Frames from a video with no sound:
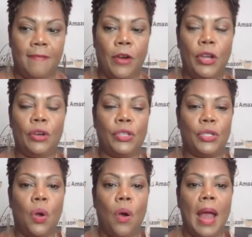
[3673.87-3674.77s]
For your
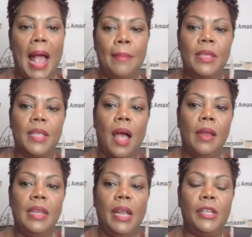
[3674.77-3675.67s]
store,
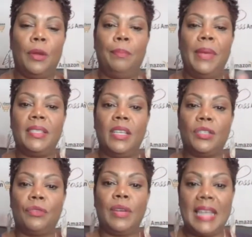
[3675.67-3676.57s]
Amazon needs your
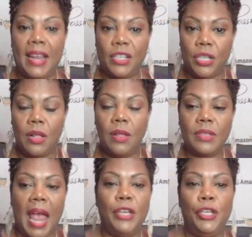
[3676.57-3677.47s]
business
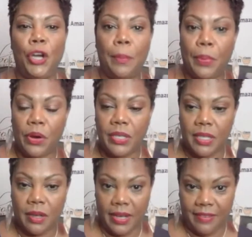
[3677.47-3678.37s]
credentials and your
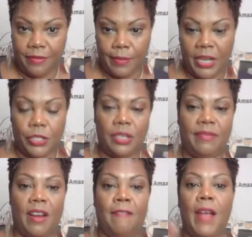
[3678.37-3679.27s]
personal information to
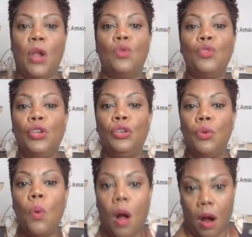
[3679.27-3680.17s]
verify who
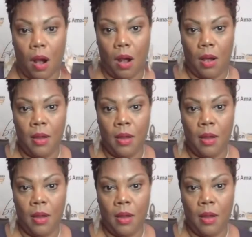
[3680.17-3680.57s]
you are.